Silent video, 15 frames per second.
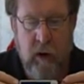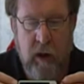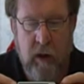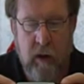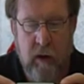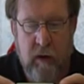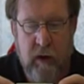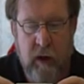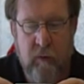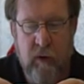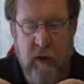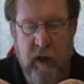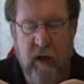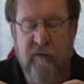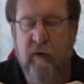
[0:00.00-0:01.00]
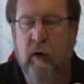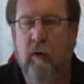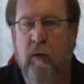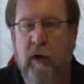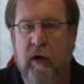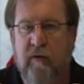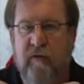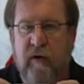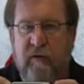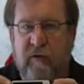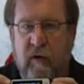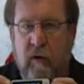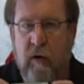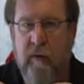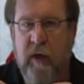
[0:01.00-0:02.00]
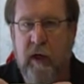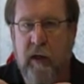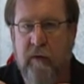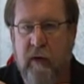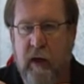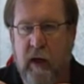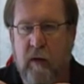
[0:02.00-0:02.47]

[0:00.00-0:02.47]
and I really have no way of determining